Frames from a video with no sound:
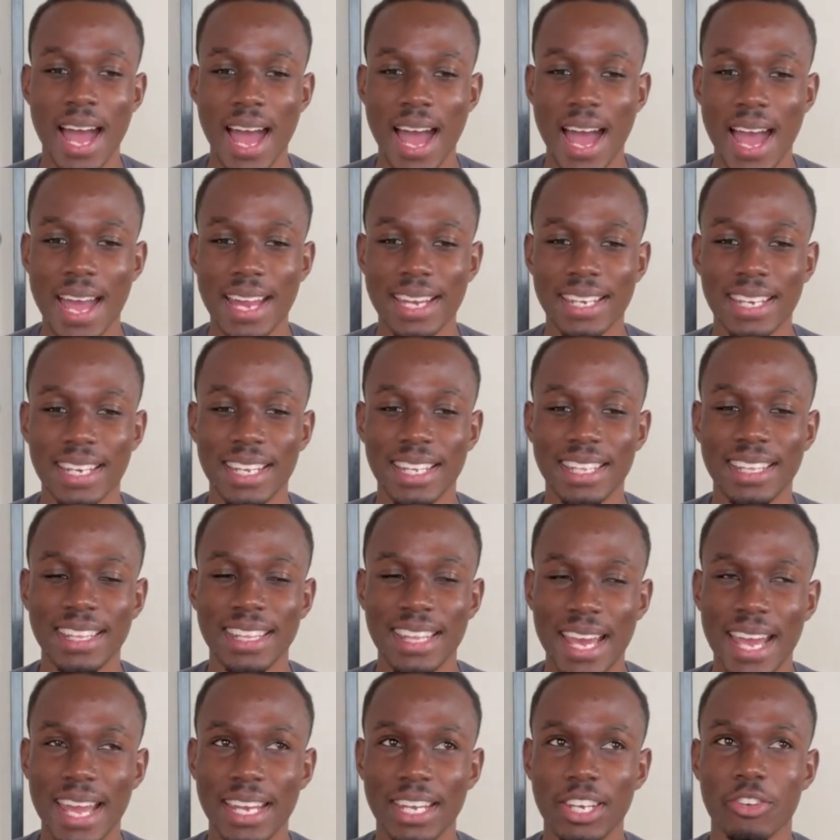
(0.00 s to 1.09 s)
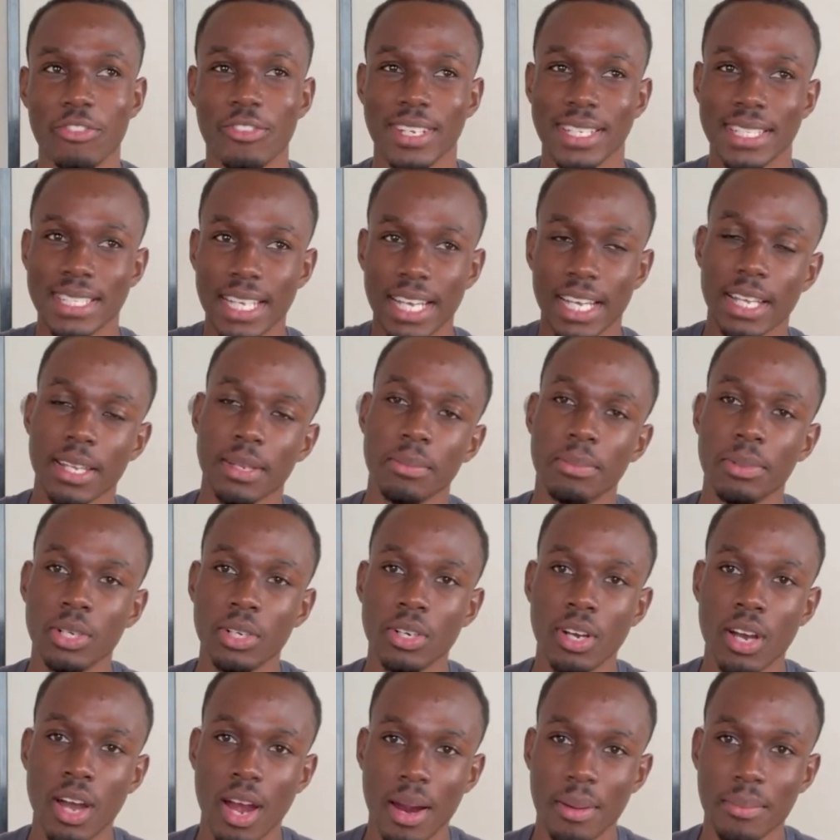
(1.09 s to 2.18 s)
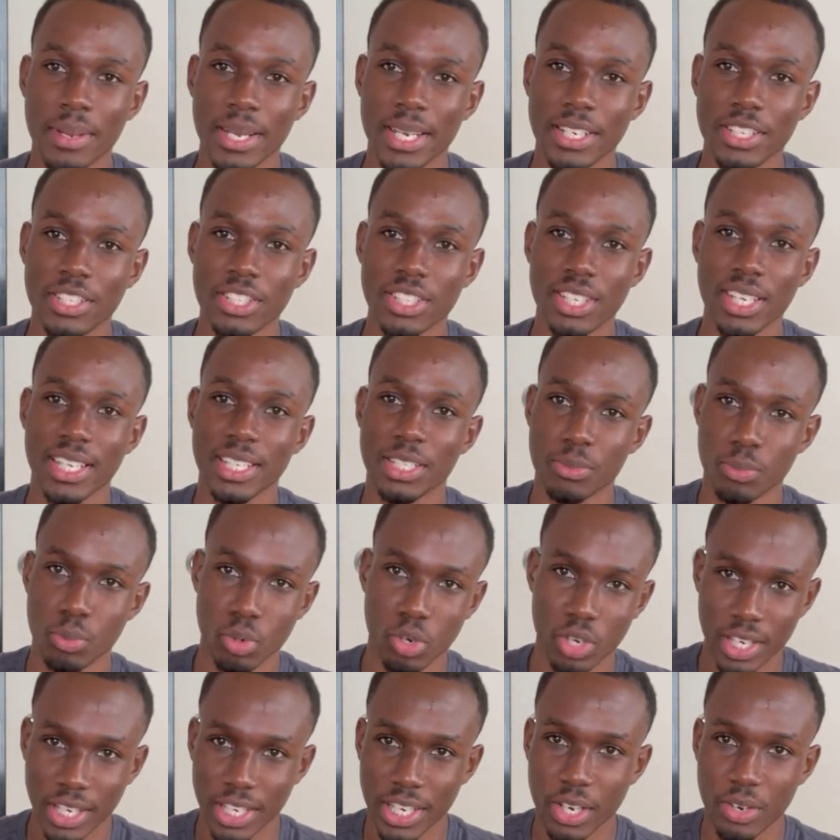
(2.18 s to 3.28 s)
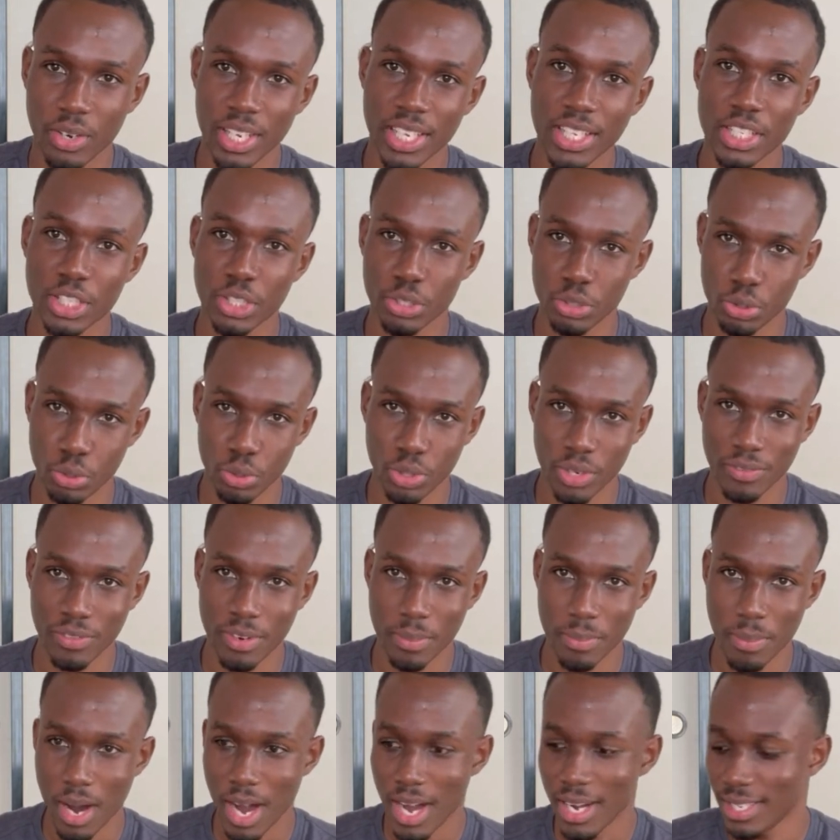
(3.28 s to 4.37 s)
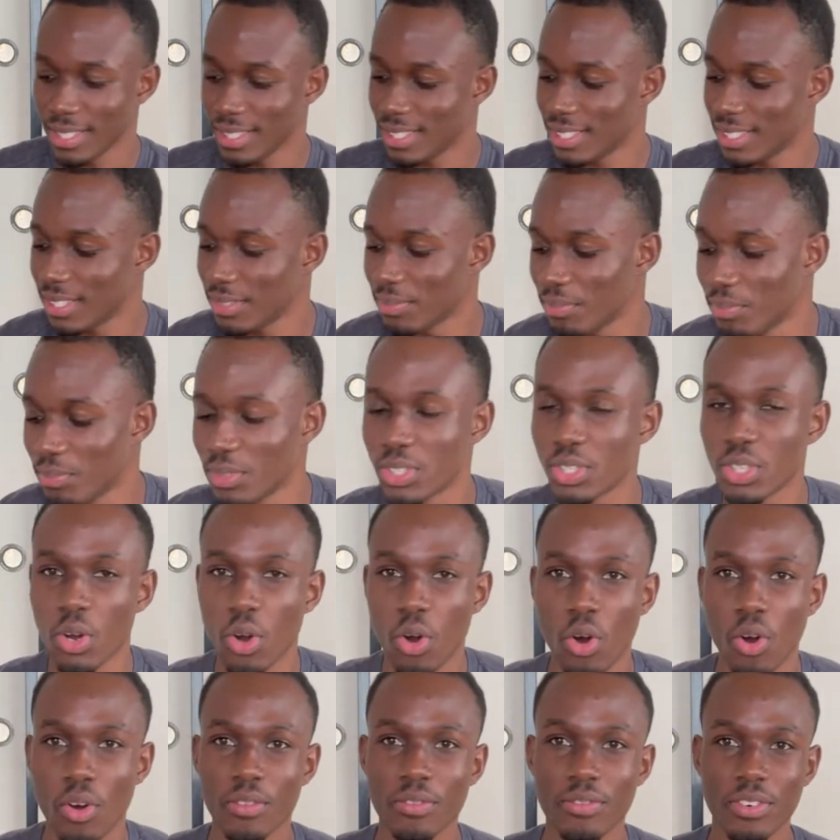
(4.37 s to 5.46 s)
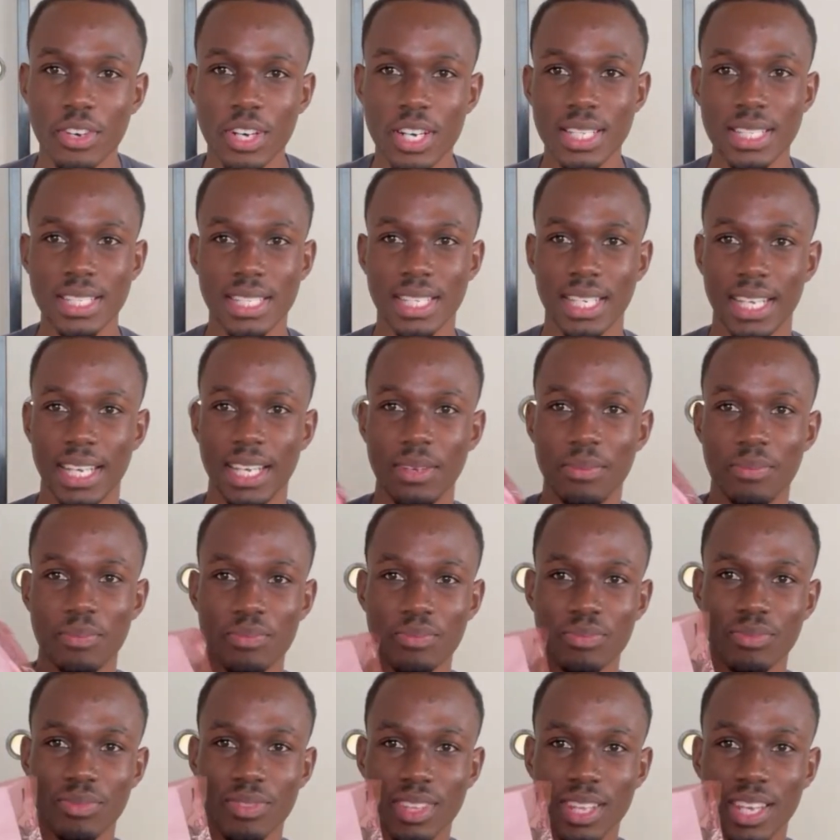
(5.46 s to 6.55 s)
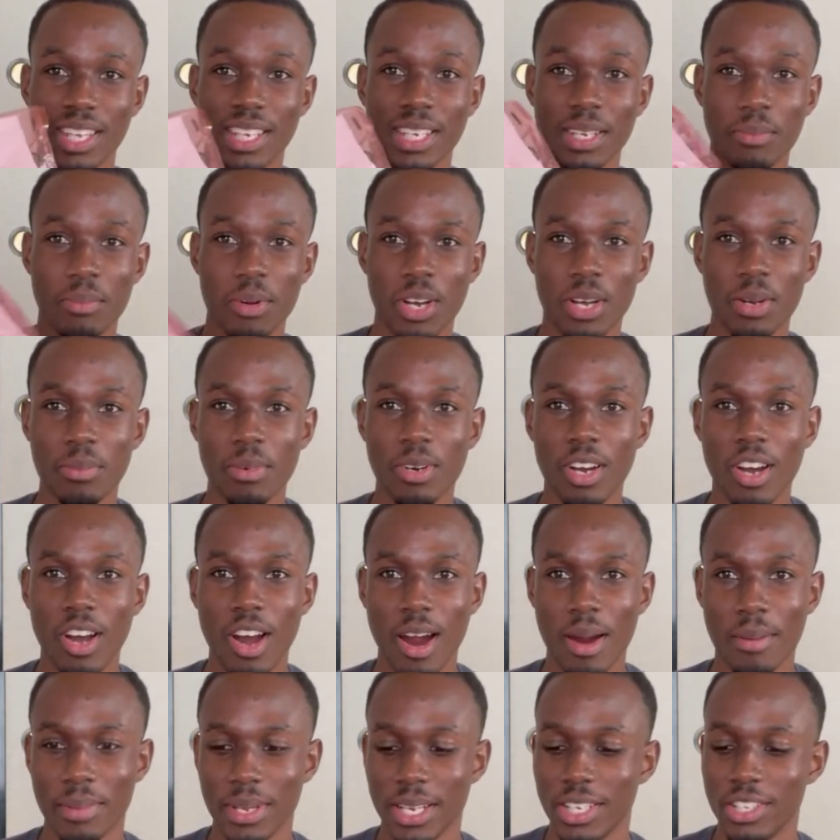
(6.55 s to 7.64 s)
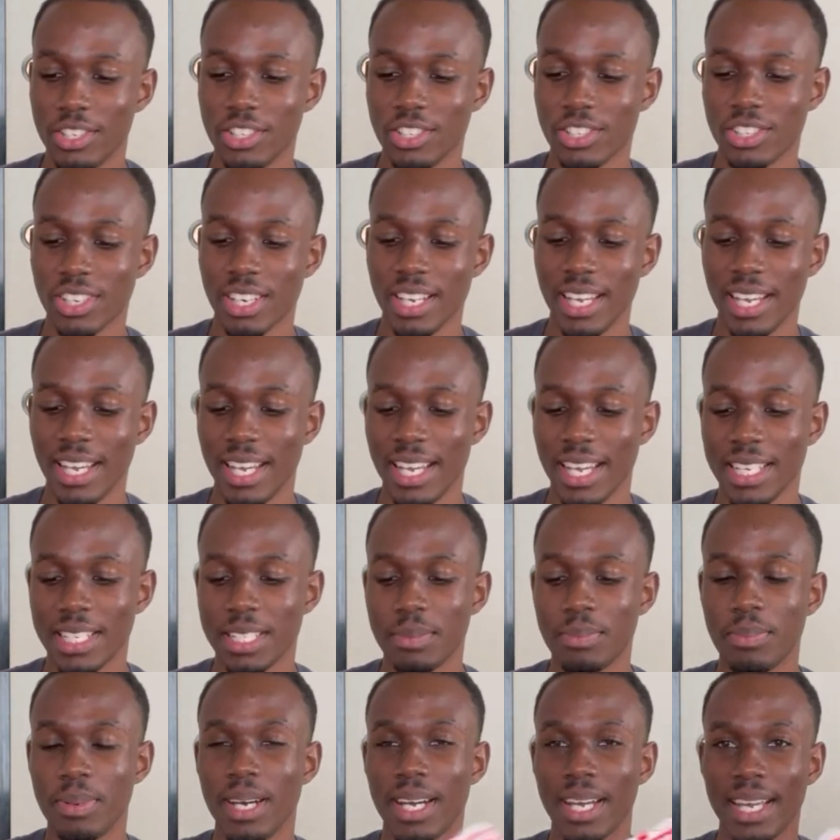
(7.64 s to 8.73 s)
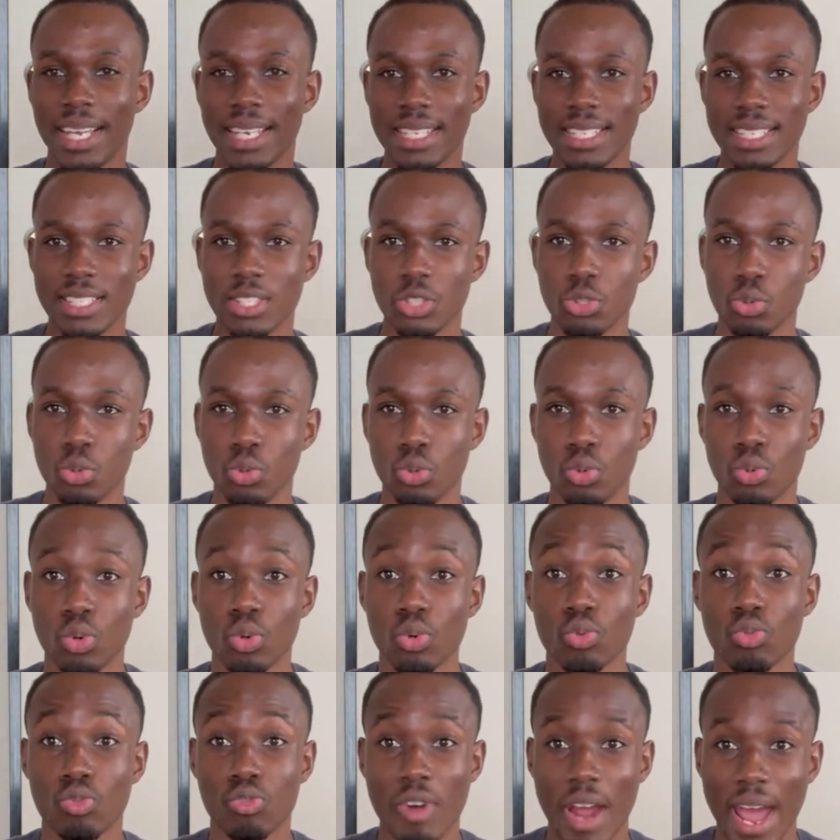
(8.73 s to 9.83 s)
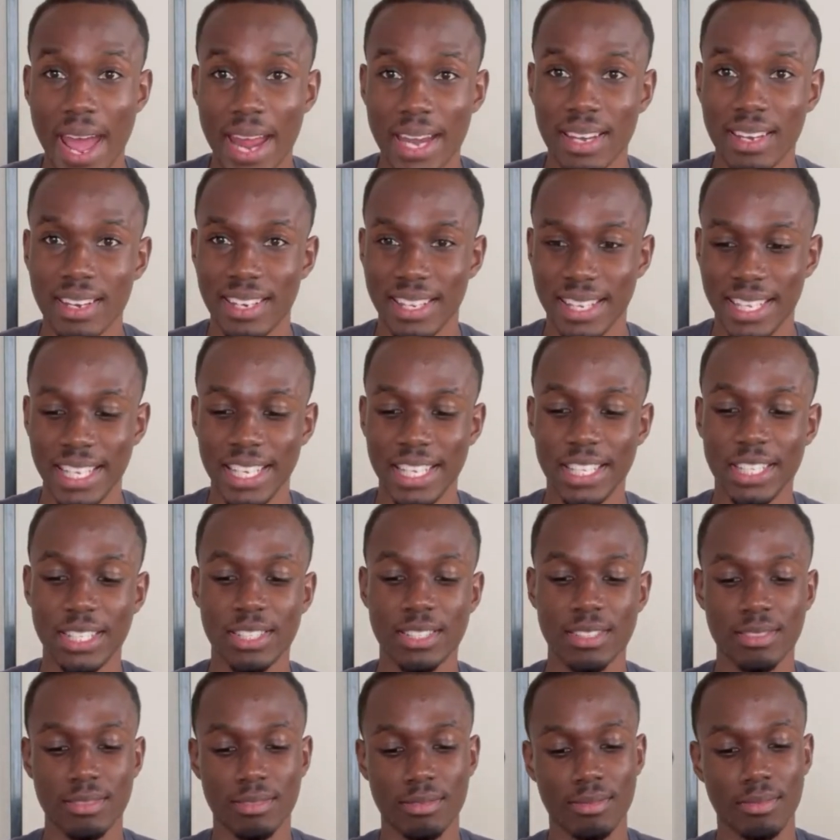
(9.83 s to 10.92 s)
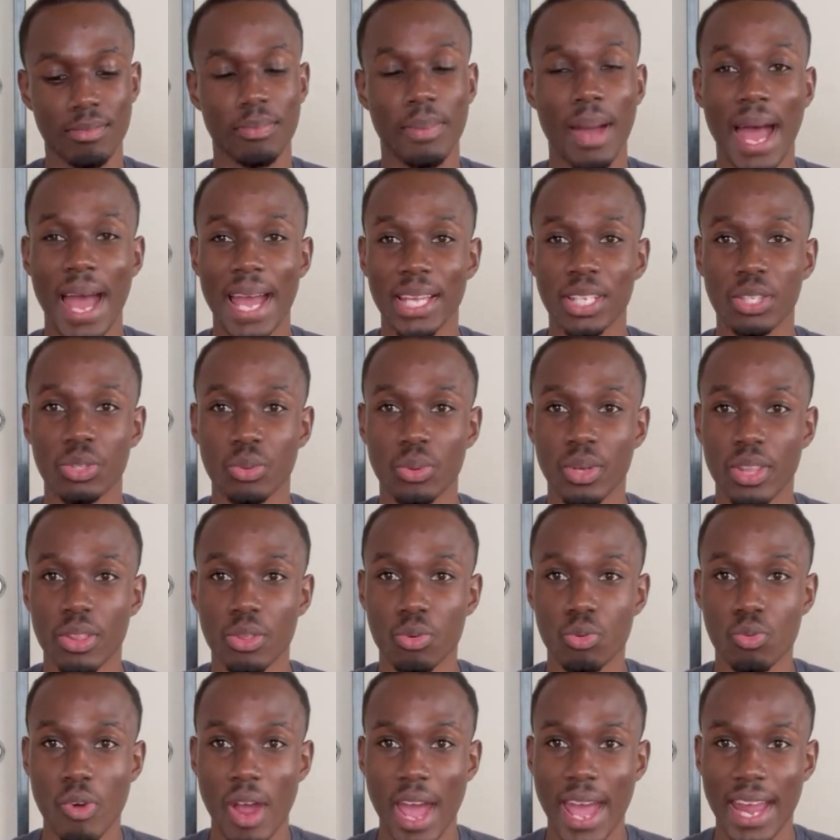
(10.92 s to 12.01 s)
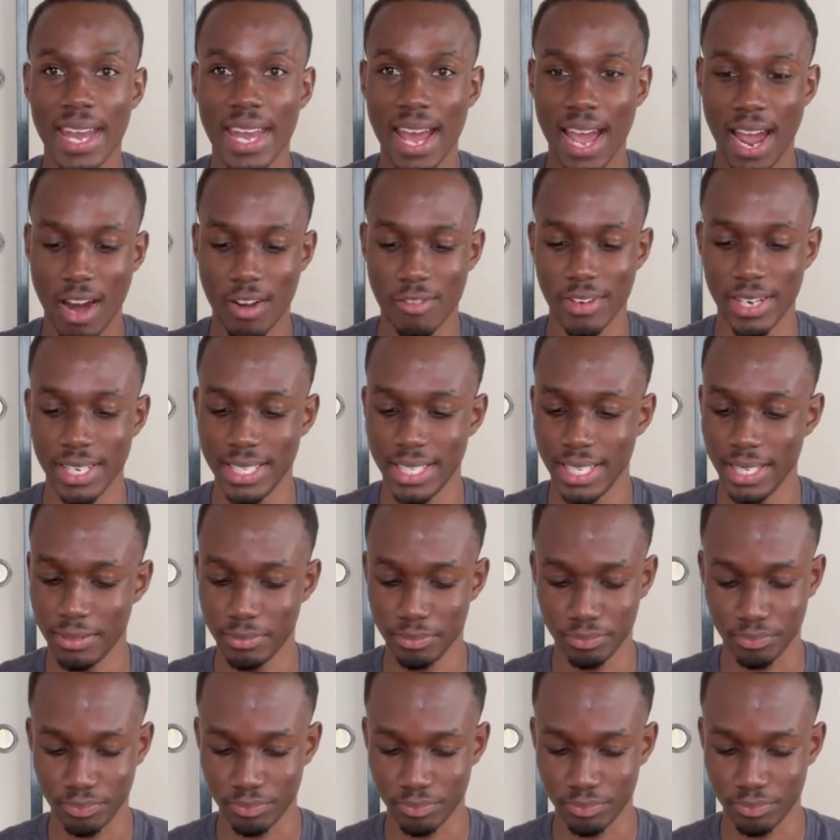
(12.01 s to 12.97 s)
And then the recyclable garbage is broken down into two different parts. So firstly, the burnable garbage is cut into these bags with red handwriting.